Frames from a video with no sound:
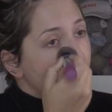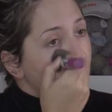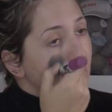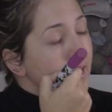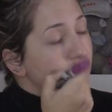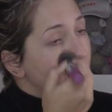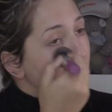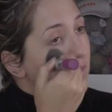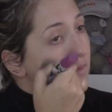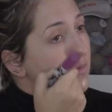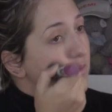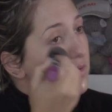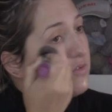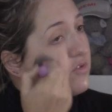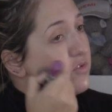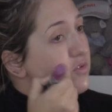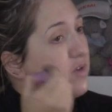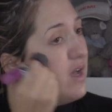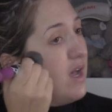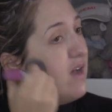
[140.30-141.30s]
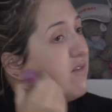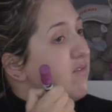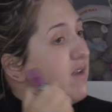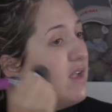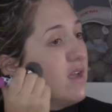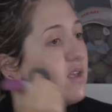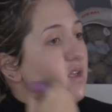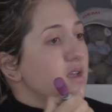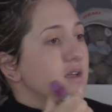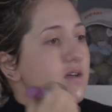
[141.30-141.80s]
and I want to have
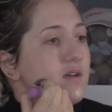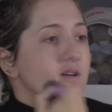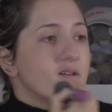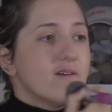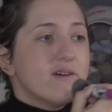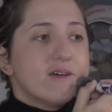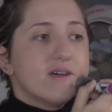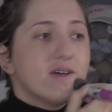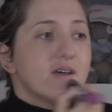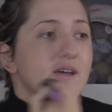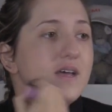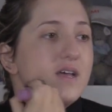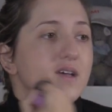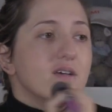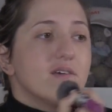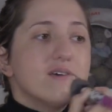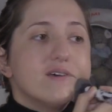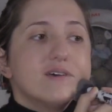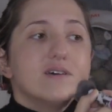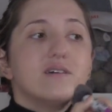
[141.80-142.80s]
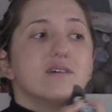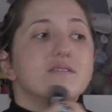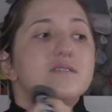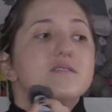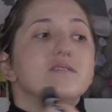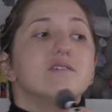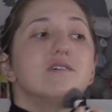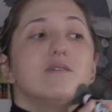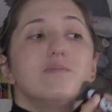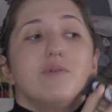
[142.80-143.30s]
like
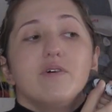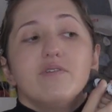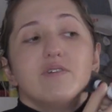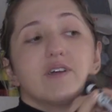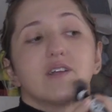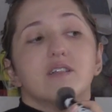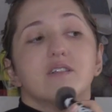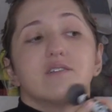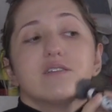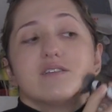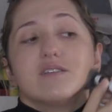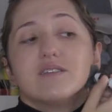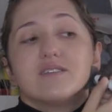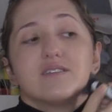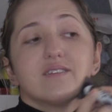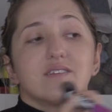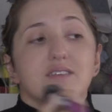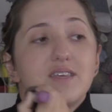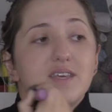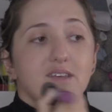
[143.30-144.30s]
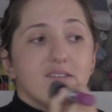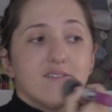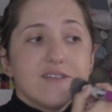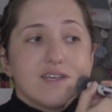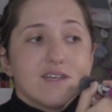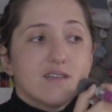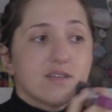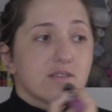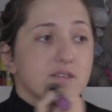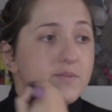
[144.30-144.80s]
a perfect skin
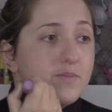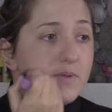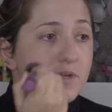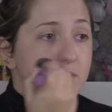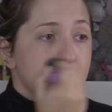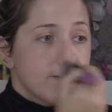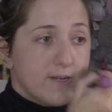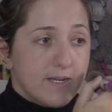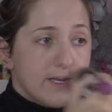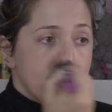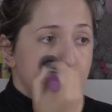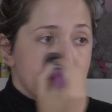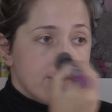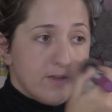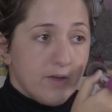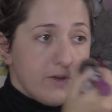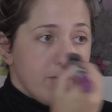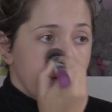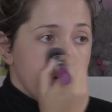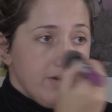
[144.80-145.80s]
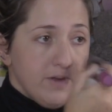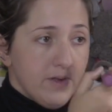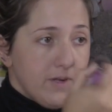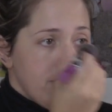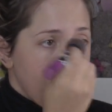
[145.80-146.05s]
as much as her.